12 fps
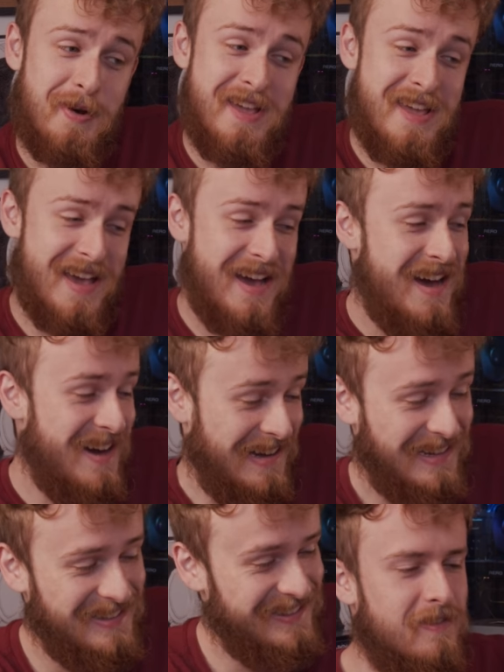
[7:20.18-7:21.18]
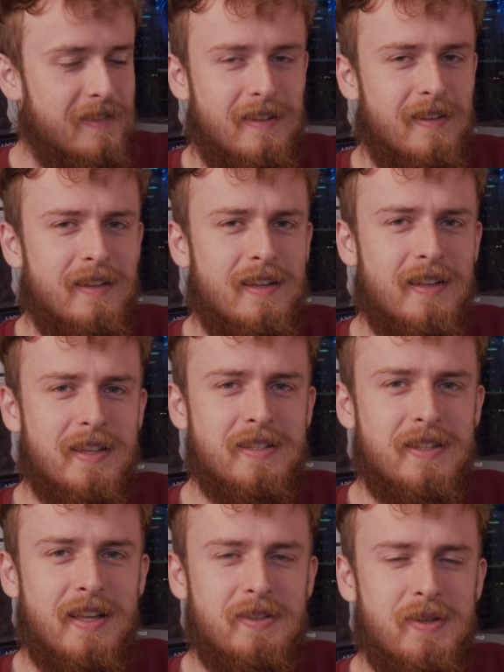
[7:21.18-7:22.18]
way out. yeah,
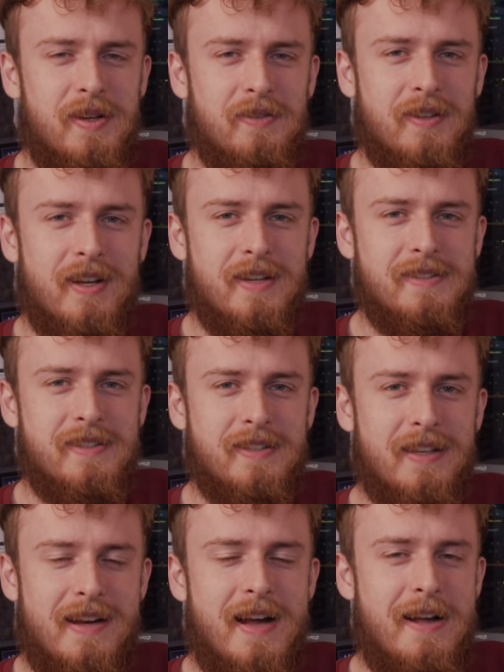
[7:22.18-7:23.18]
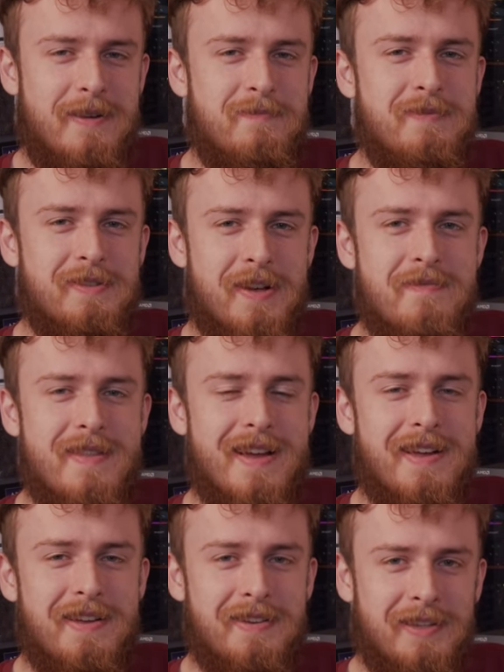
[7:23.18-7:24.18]
that, that's what I realized. I, I'm
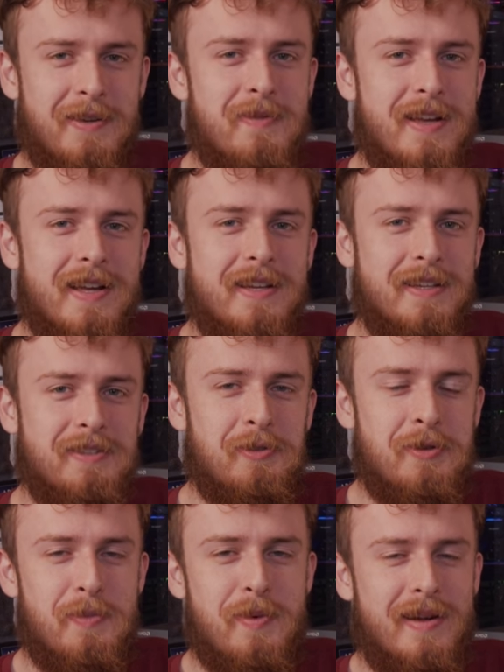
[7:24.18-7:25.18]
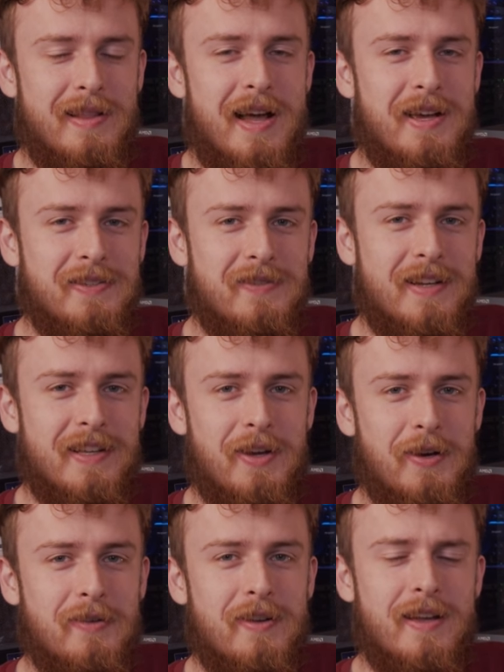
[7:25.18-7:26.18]
someday, someday is going to be my last
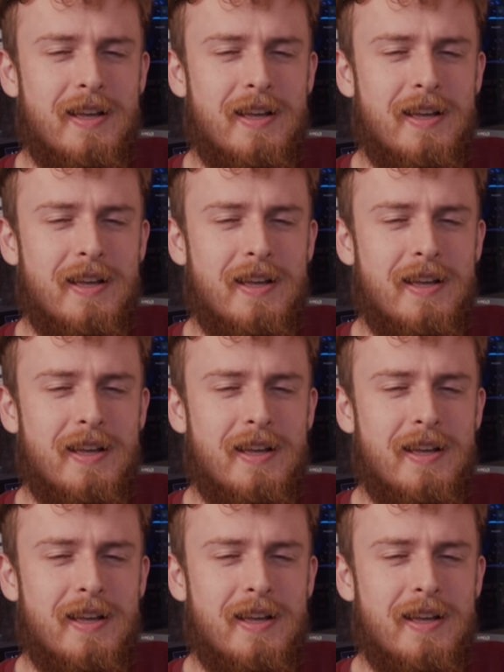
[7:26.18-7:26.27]
video.